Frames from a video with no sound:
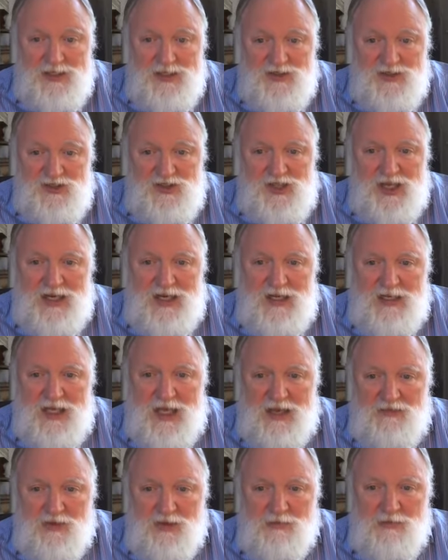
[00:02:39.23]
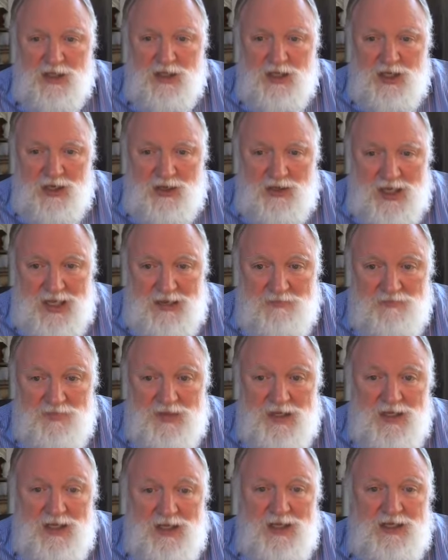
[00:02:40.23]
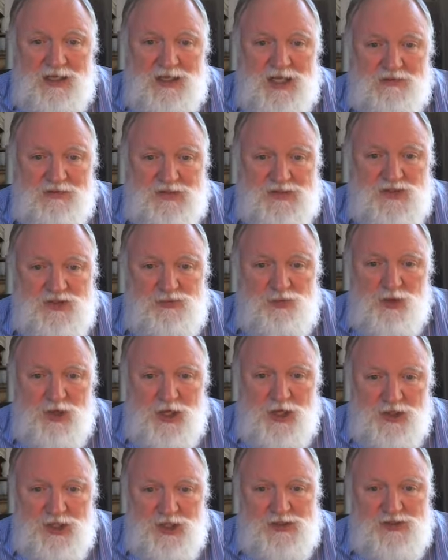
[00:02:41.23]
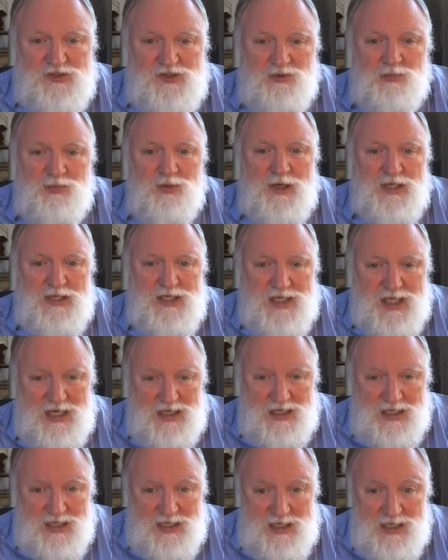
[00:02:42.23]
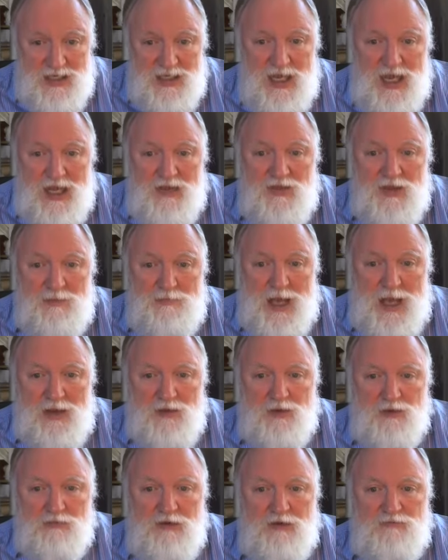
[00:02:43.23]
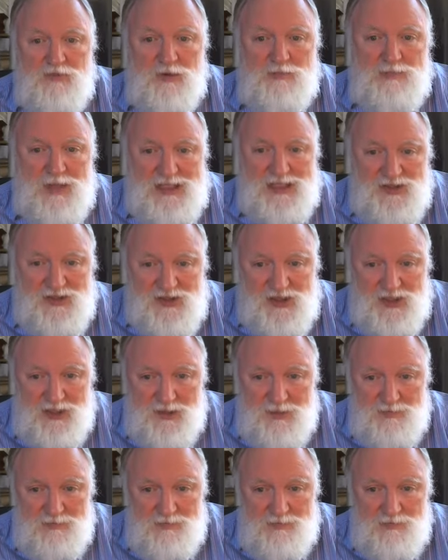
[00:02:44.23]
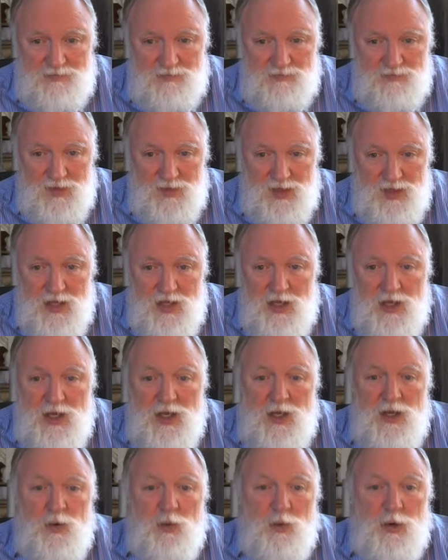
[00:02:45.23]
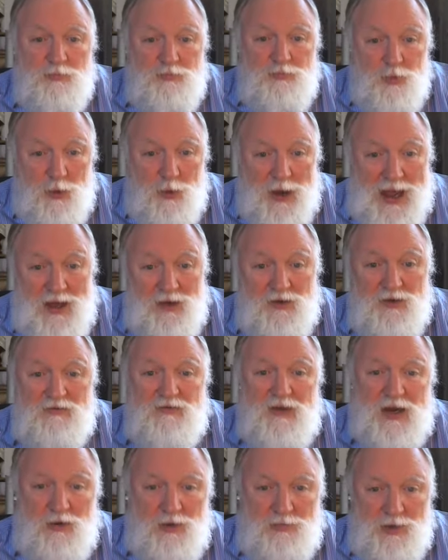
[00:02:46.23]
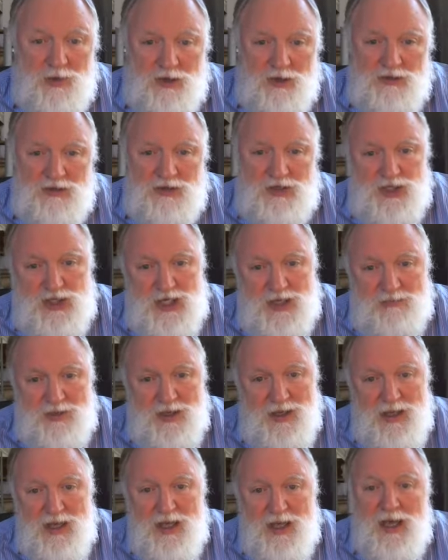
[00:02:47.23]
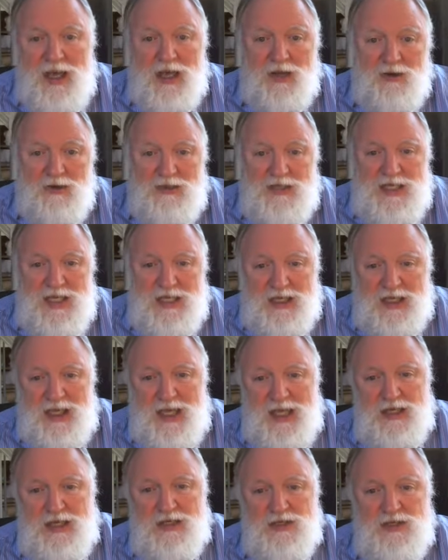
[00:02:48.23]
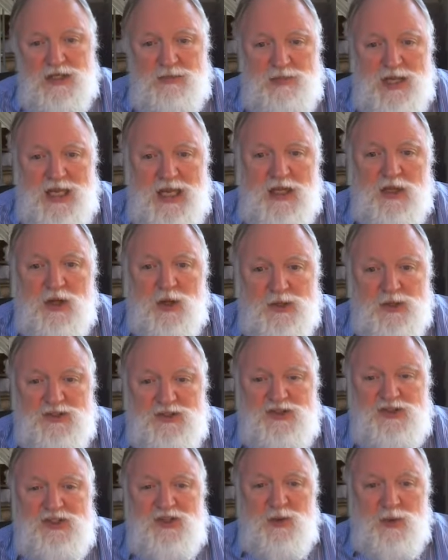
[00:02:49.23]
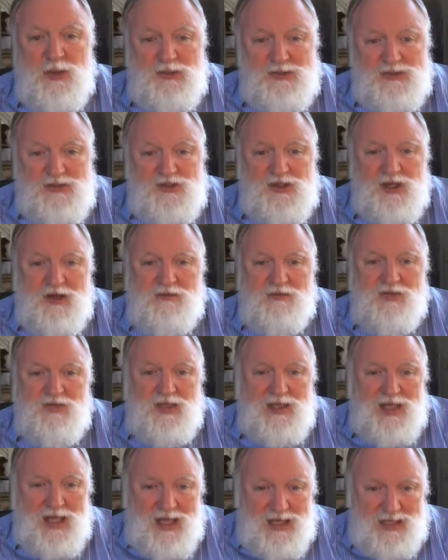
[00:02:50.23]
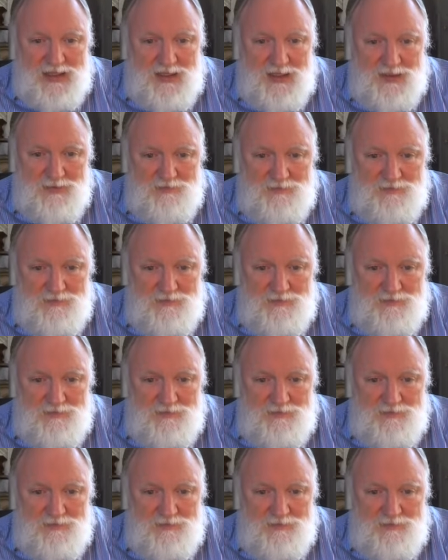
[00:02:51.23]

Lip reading: said Kevin McCauley, Devon's production superintendent in the Powder River Basin. We're proud of our partnership and are dedicated to being good stewards of the land.